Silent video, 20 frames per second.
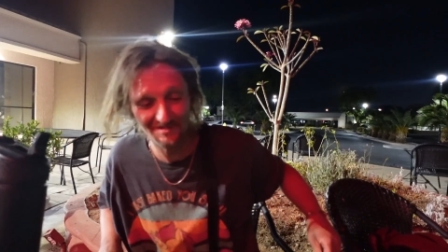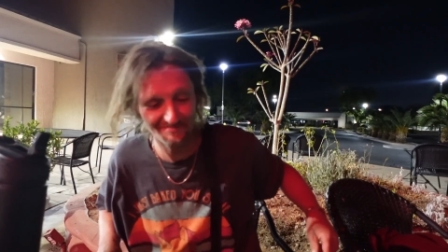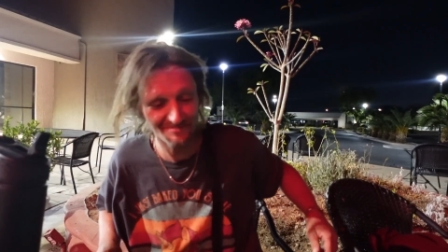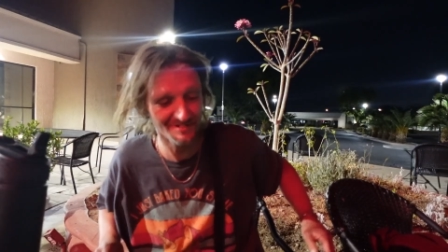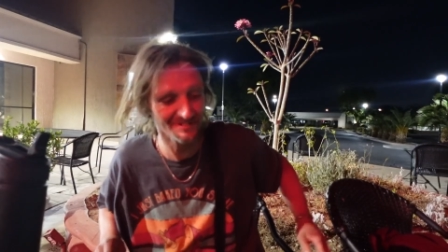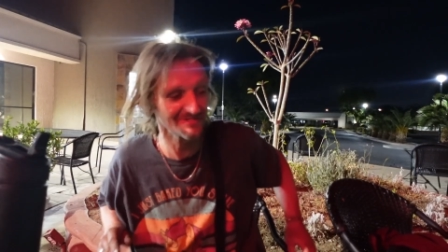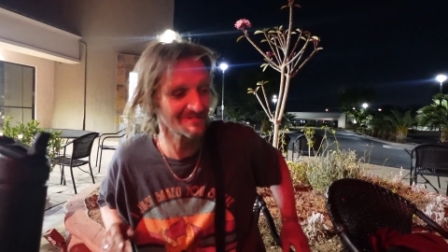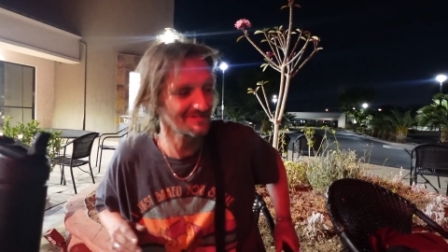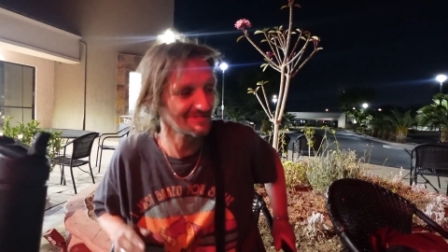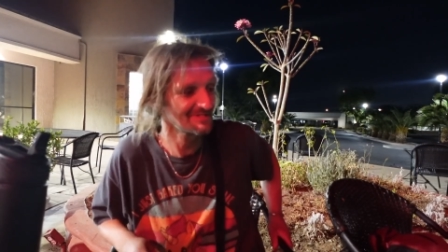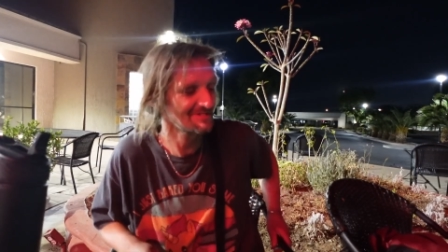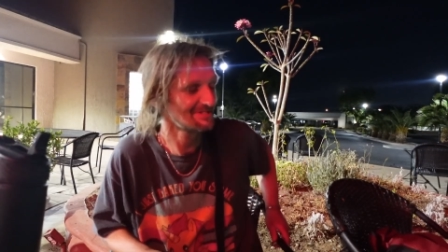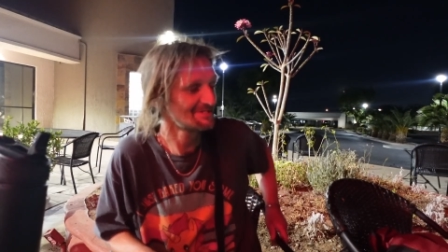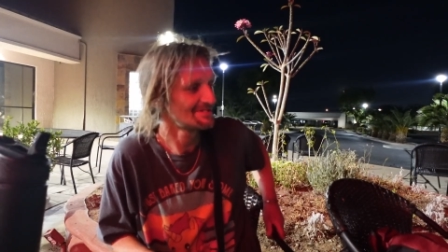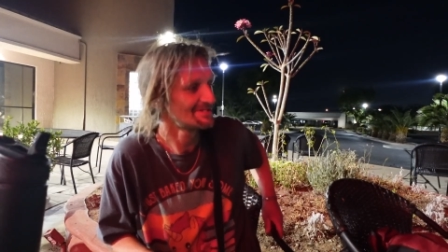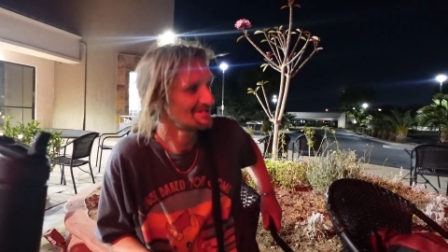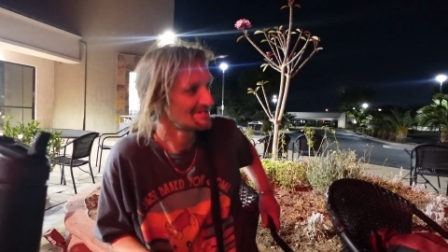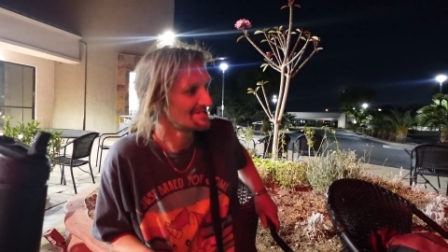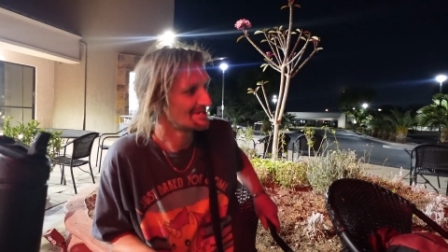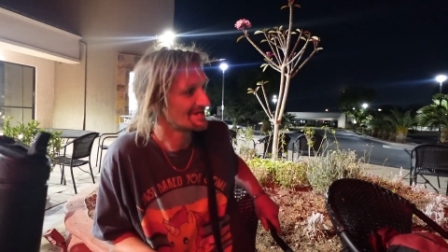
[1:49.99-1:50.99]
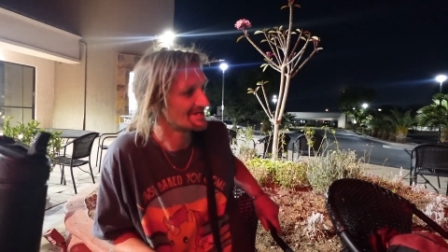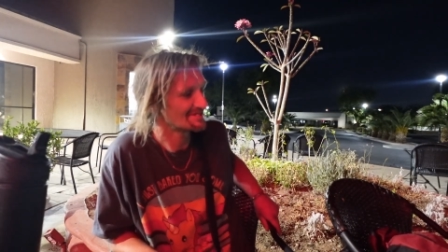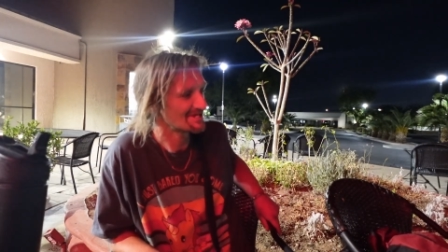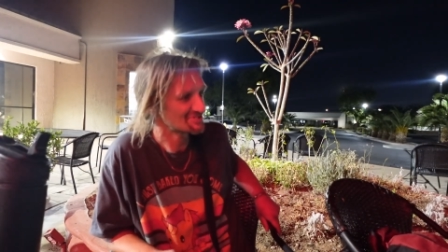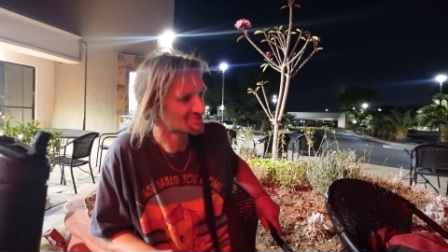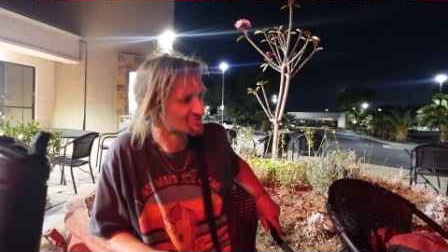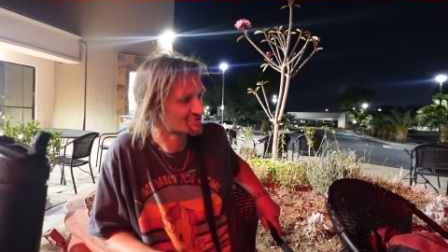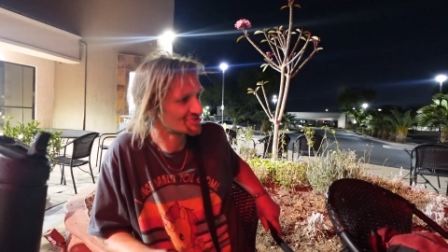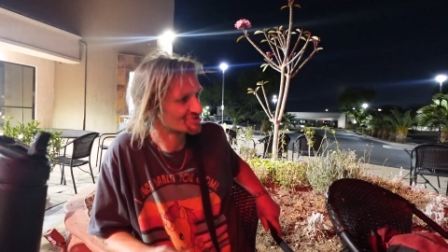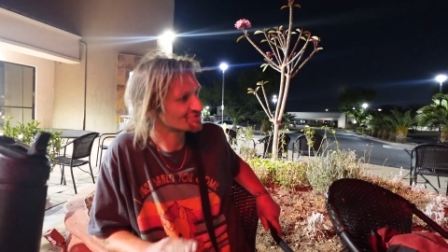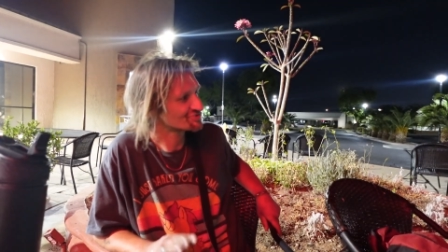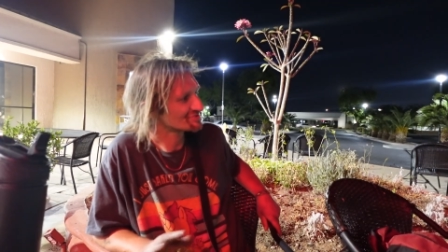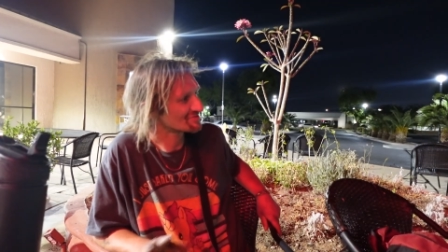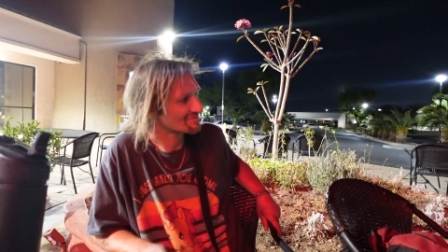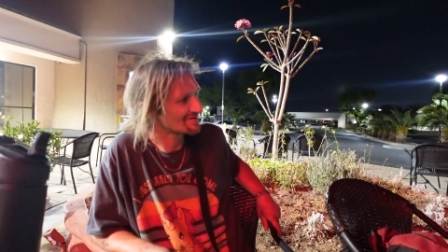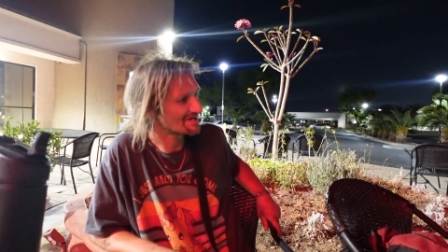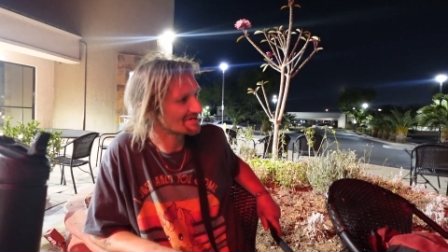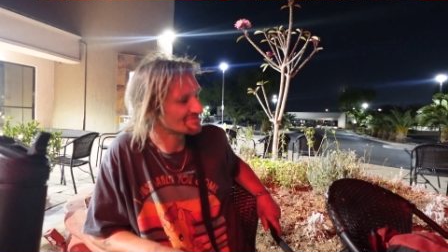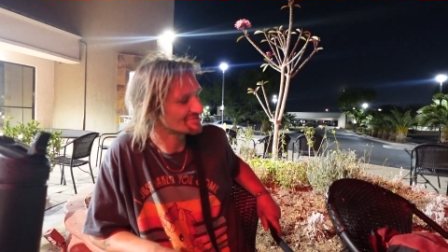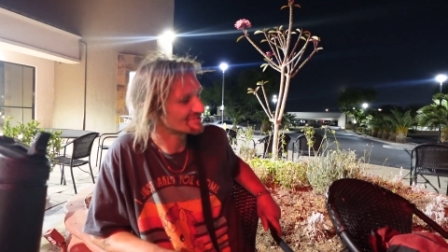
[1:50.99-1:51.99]
I mean, and that's just
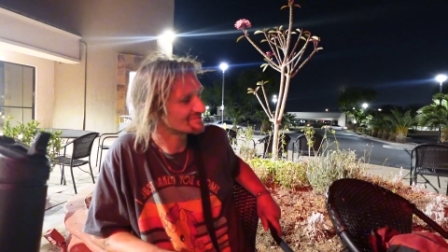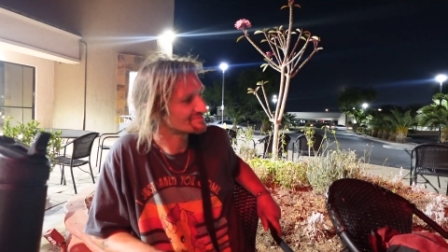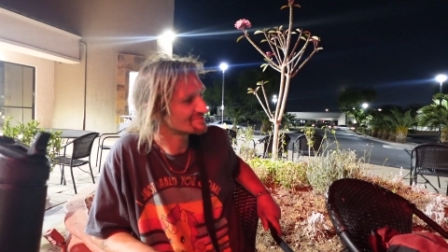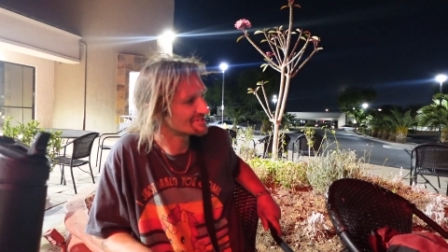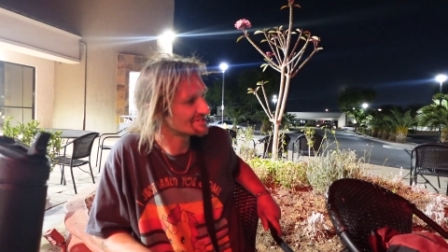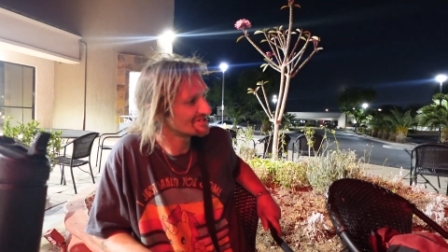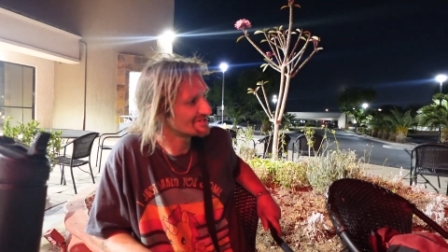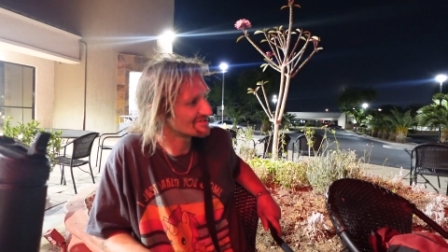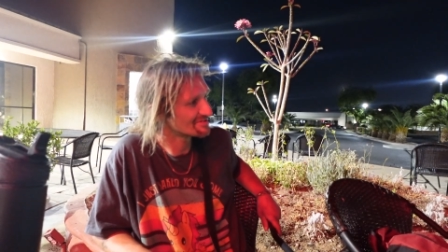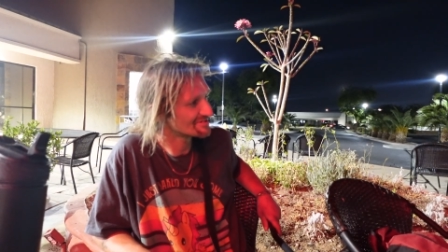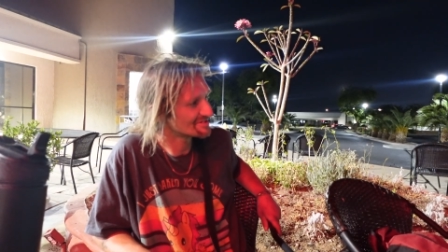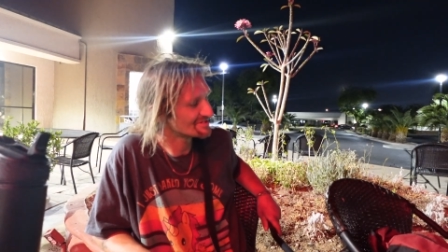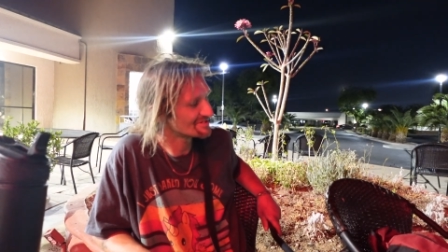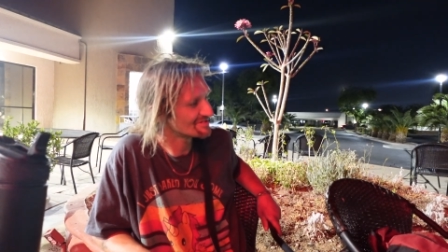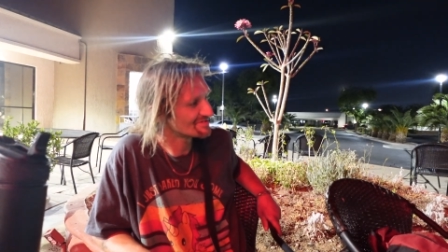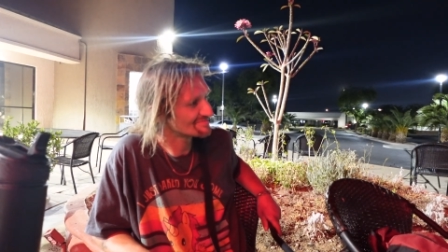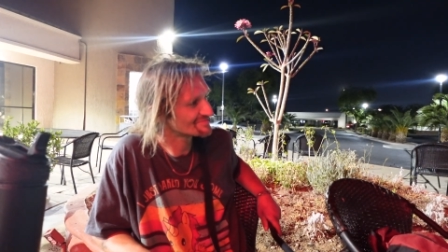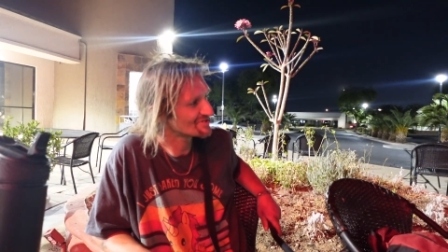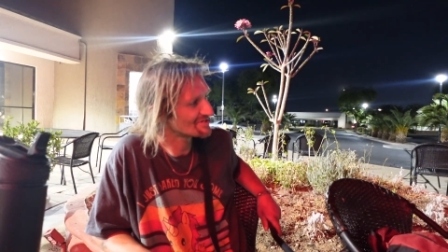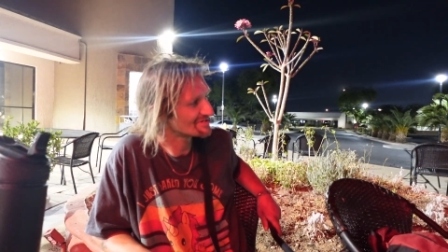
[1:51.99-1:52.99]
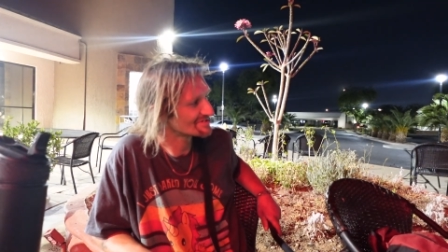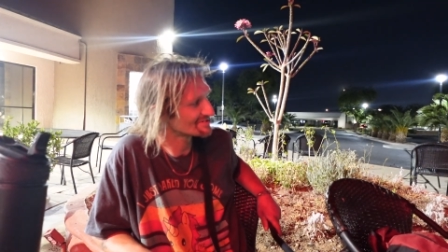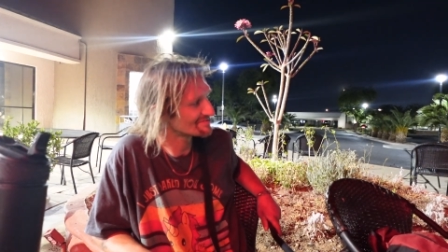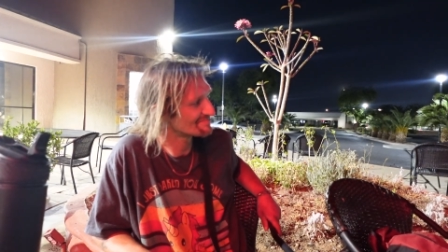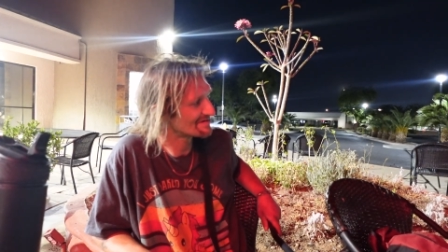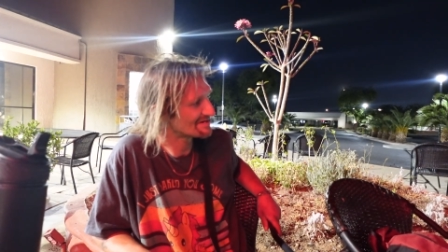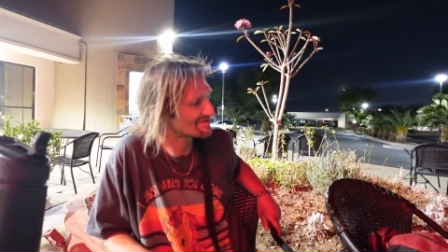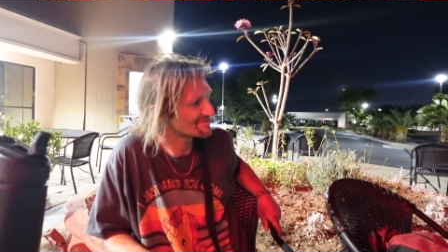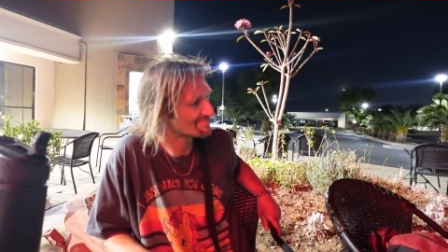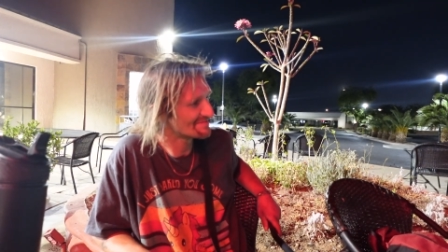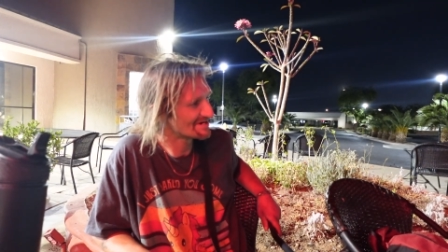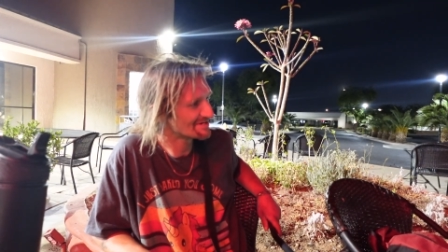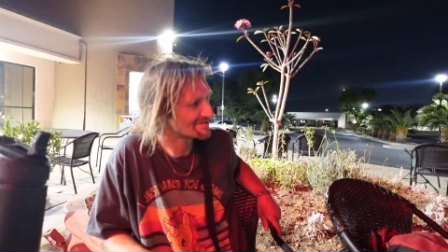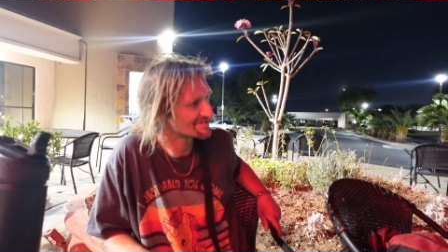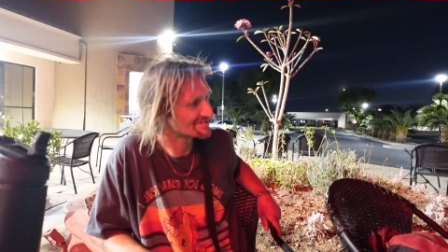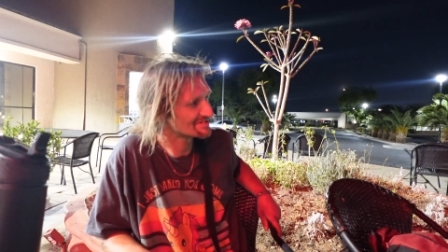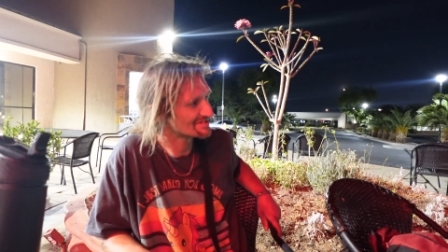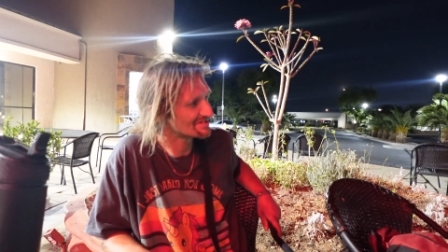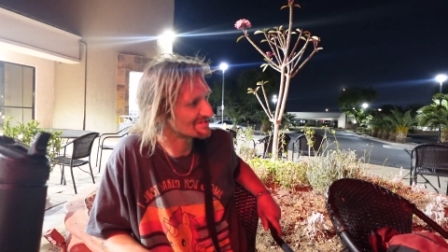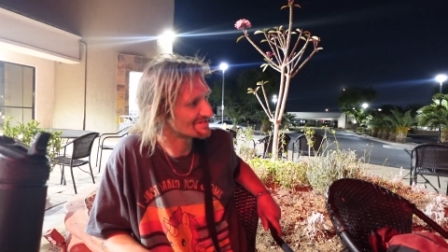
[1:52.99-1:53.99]
around here, talking about
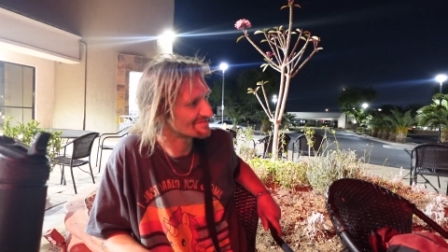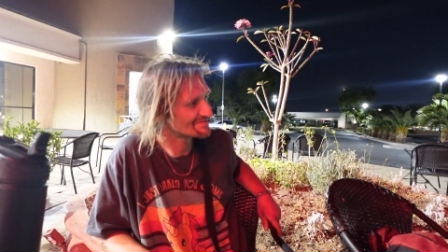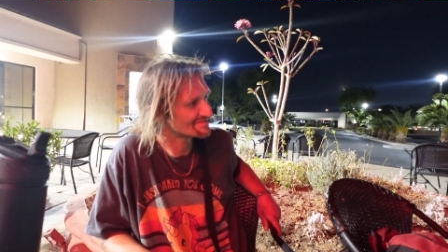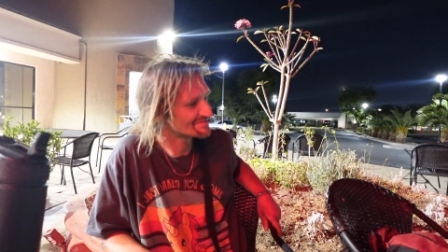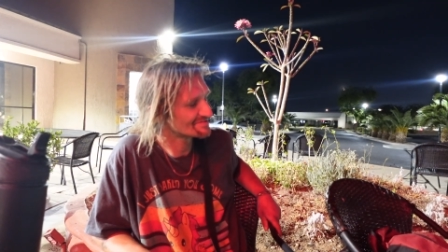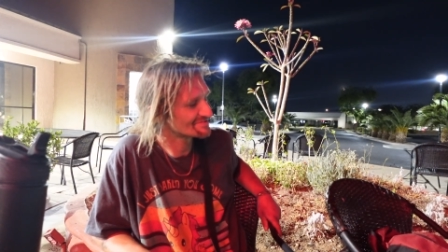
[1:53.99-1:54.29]
America.